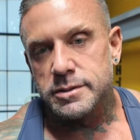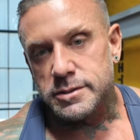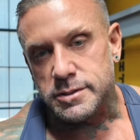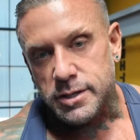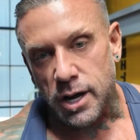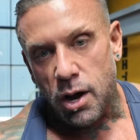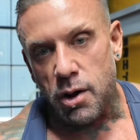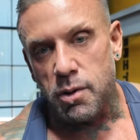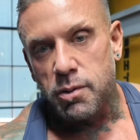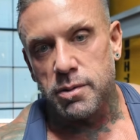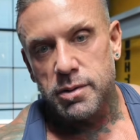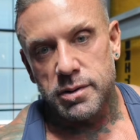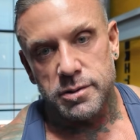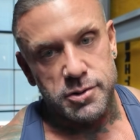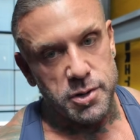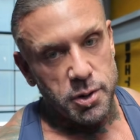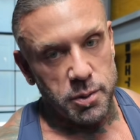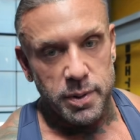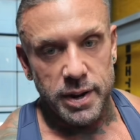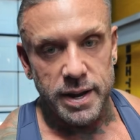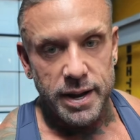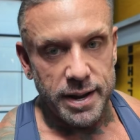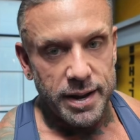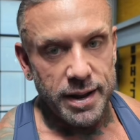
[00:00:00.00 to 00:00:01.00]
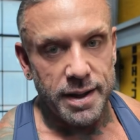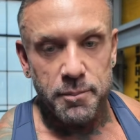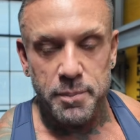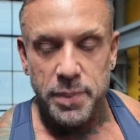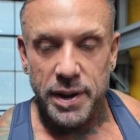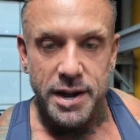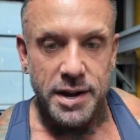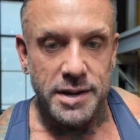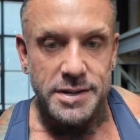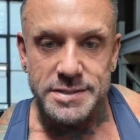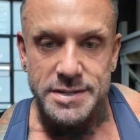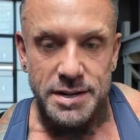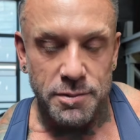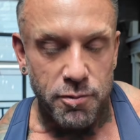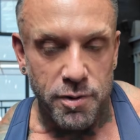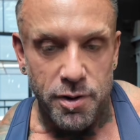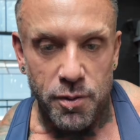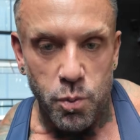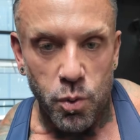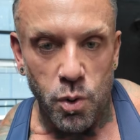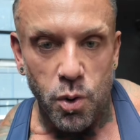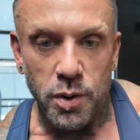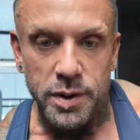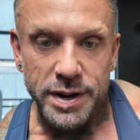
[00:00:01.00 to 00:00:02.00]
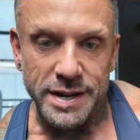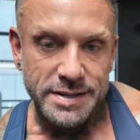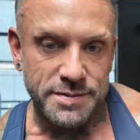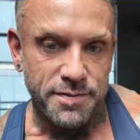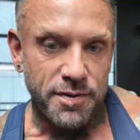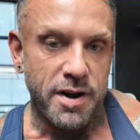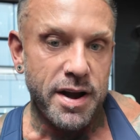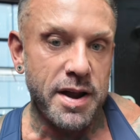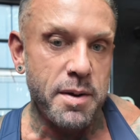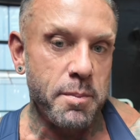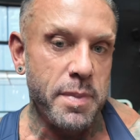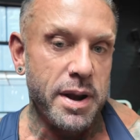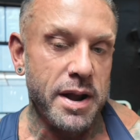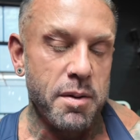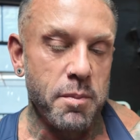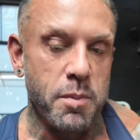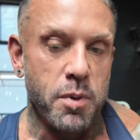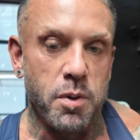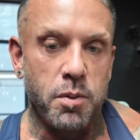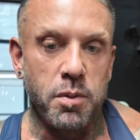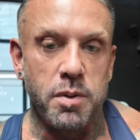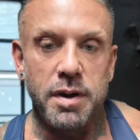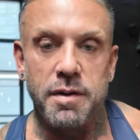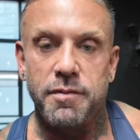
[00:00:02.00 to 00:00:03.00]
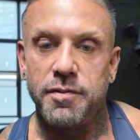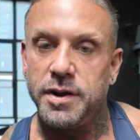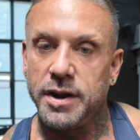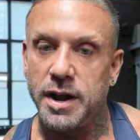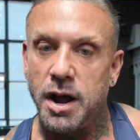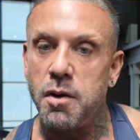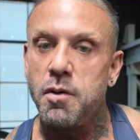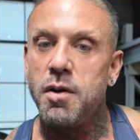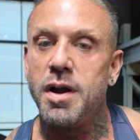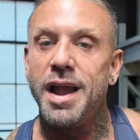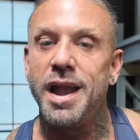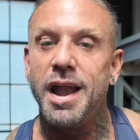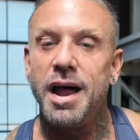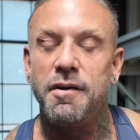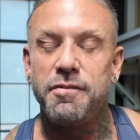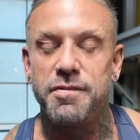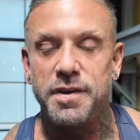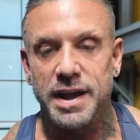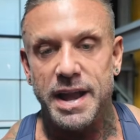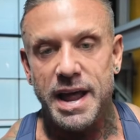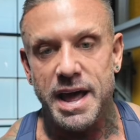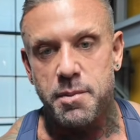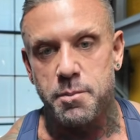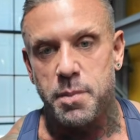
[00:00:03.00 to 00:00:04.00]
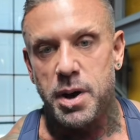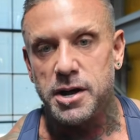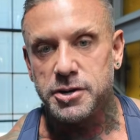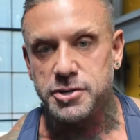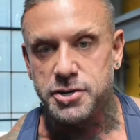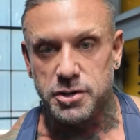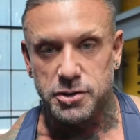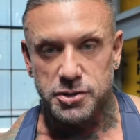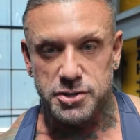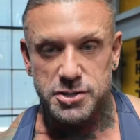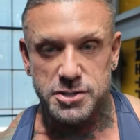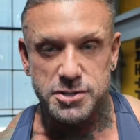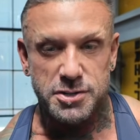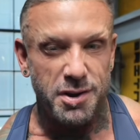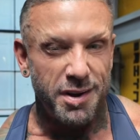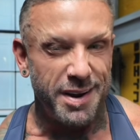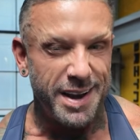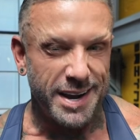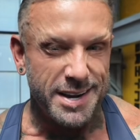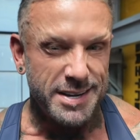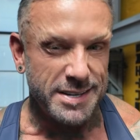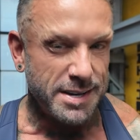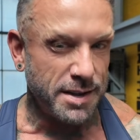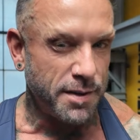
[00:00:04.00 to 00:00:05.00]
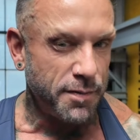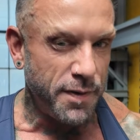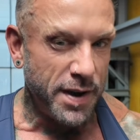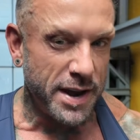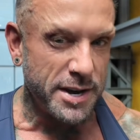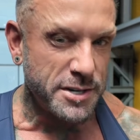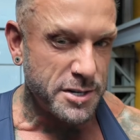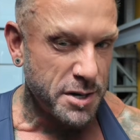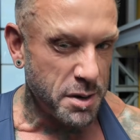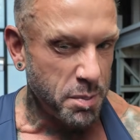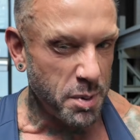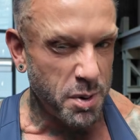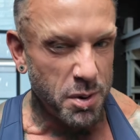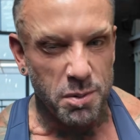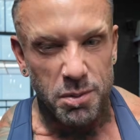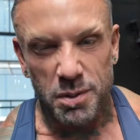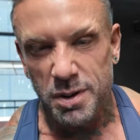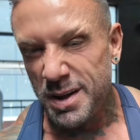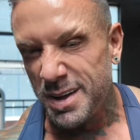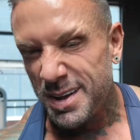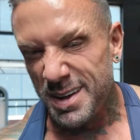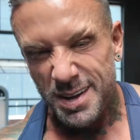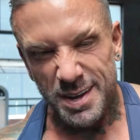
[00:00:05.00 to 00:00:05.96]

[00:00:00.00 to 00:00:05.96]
Don't do it, because the reward is very minimal. If you don't love it that much, you're just doing it because it's fashionable,